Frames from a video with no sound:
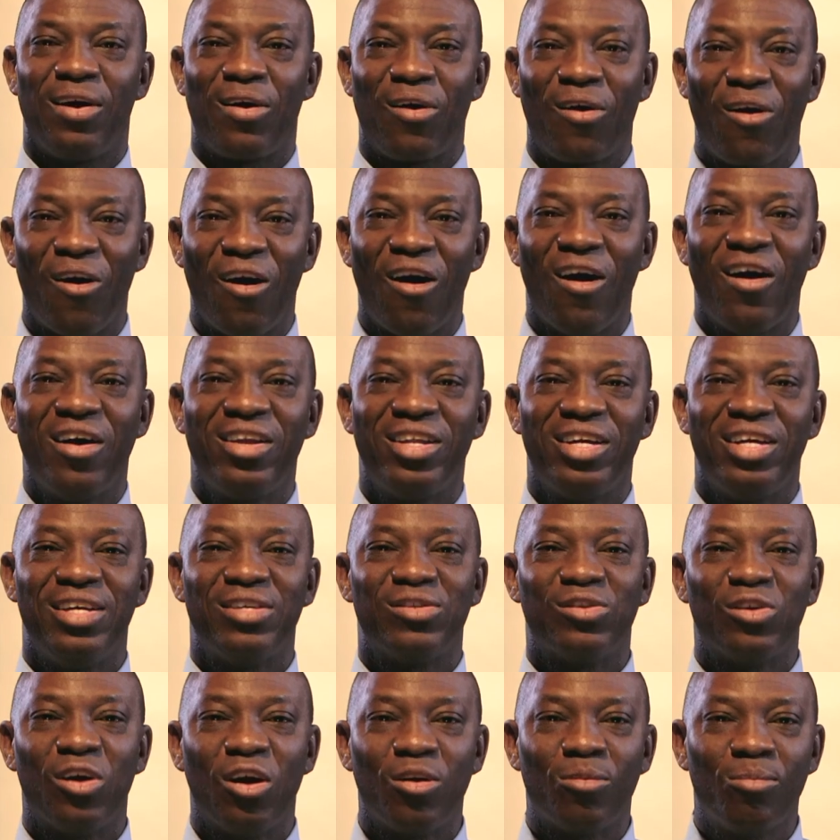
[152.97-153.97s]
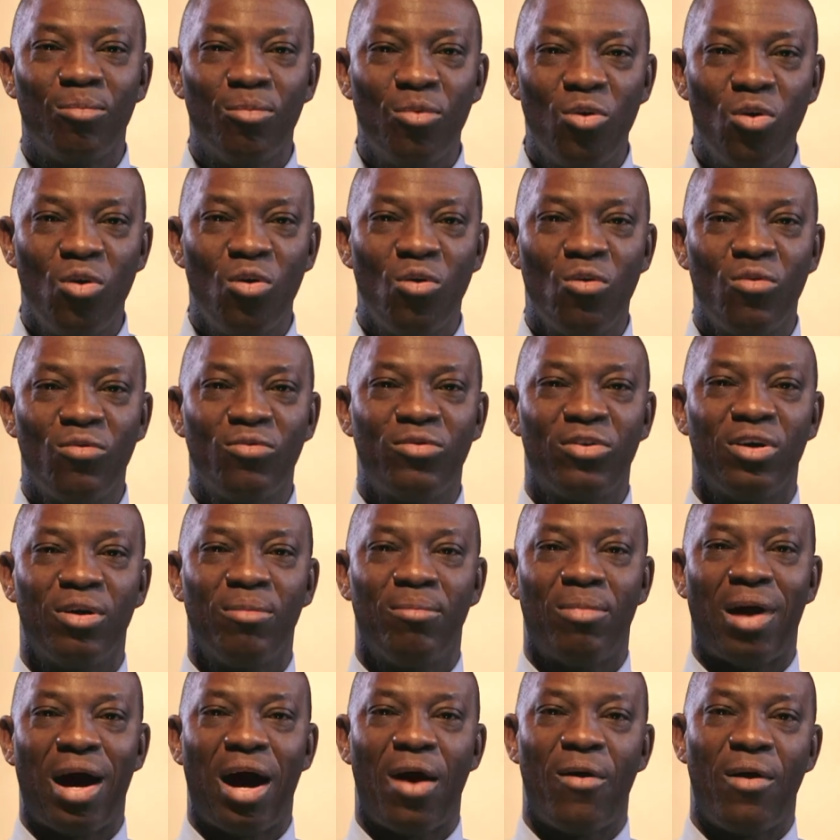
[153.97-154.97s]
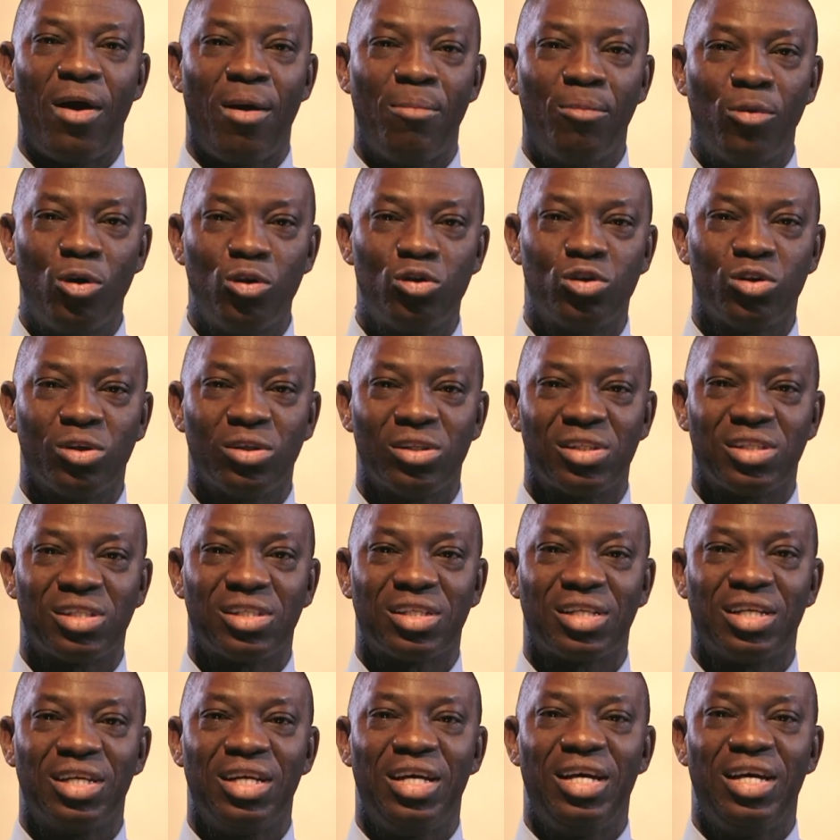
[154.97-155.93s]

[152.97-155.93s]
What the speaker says: God is not moved by our emotions.